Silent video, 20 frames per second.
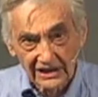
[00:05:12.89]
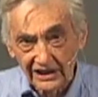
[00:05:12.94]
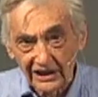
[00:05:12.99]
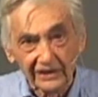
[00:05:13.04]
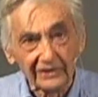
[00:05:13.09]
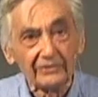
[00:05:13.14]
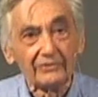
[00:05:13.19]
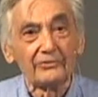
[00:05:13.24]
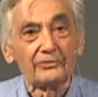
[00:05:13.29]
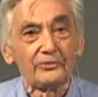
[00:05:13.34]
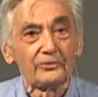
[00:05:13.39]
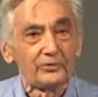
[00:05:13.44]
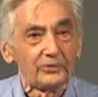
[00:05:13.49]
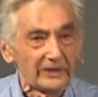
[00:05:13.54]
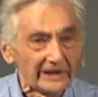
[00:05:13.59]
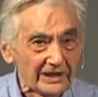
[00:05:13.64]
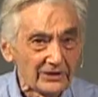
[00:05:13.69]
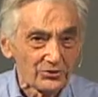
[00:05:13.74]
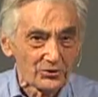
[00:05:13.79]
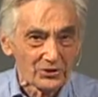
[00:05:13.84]

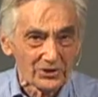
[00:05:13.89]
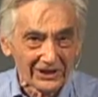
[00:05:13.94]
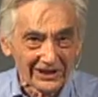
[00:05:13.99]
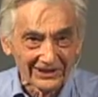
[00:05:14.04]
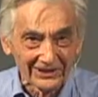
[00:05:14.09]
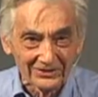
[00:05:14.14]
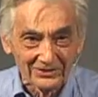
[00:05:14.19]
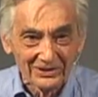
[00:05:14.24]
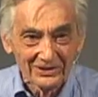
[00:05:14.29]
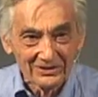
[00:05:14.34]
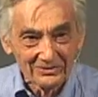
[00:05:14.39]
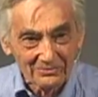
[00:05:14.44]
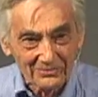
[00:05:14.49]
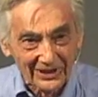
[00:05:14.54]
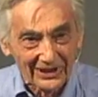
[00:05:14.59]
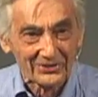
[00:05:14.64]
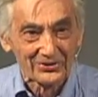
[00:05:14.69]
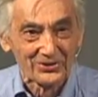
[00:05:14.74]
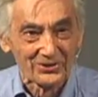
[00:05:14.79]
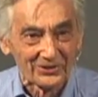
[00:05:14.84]
unflinching
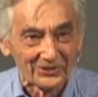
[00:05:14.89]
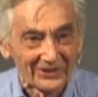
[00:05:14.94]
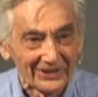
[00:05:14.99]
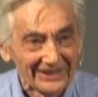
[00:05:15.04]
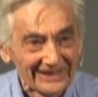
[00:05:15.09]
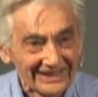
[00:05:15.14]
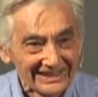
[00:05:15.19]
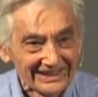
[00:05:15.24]
picture